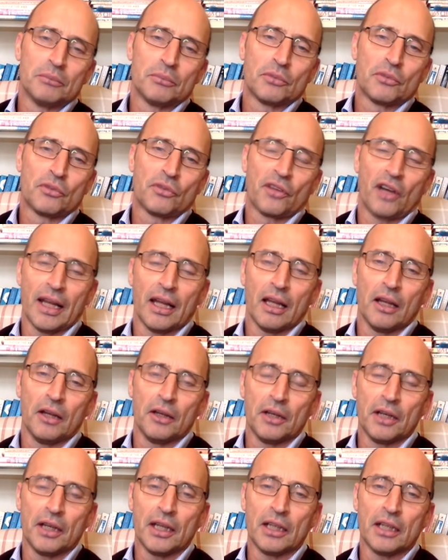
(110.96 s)
side, let
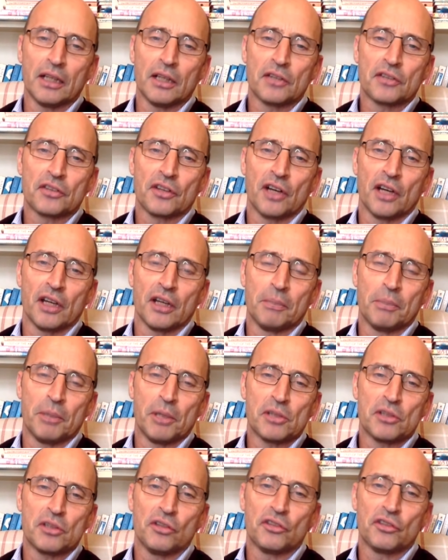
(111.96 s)
alone an English side. The
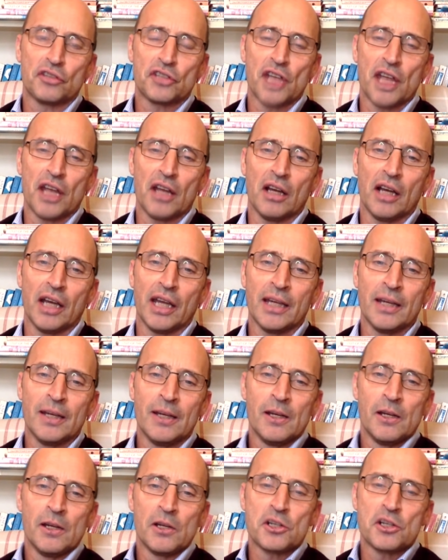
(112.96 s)
pitch is Chennai,
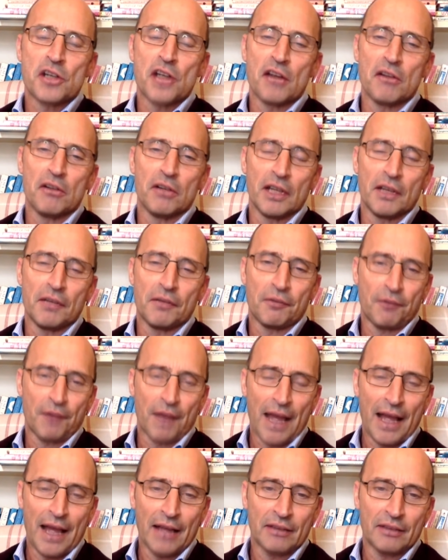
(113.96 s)
generally
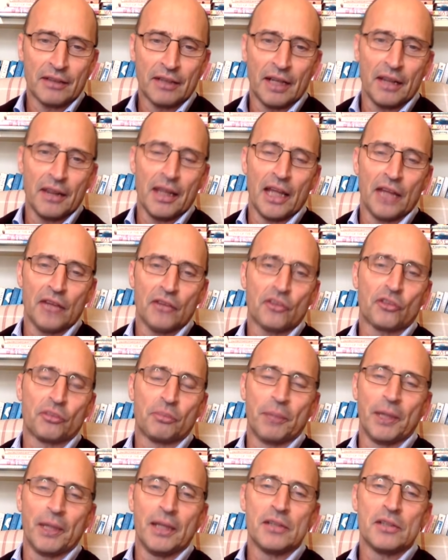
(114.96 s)
flat and then
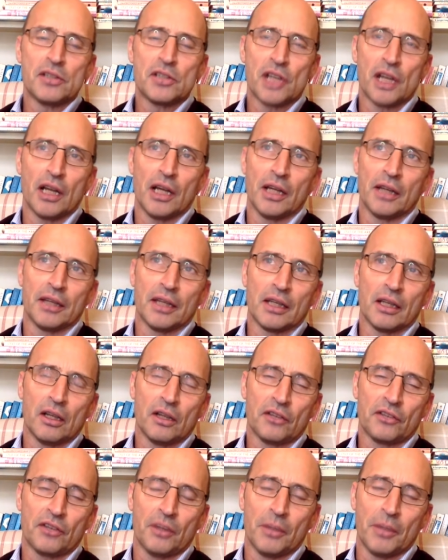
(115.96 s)
spin. Chennai, I think
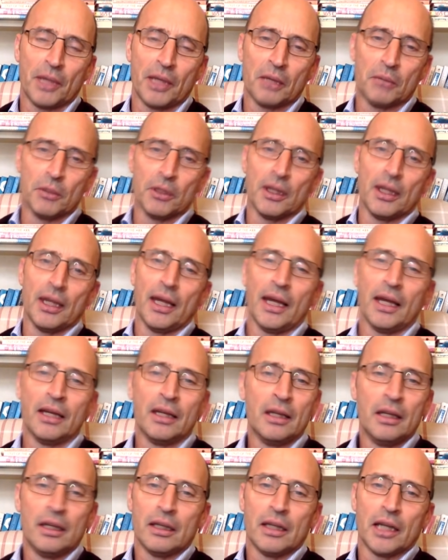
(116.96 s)
last time England were there,
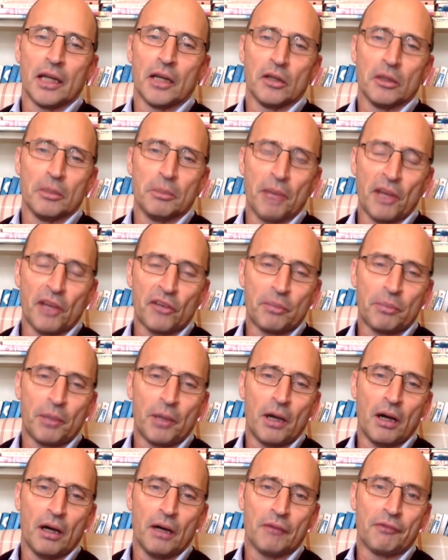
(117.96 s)
they got the best
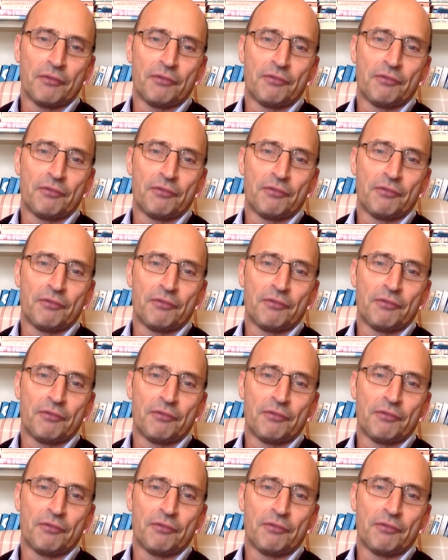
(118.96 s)
part of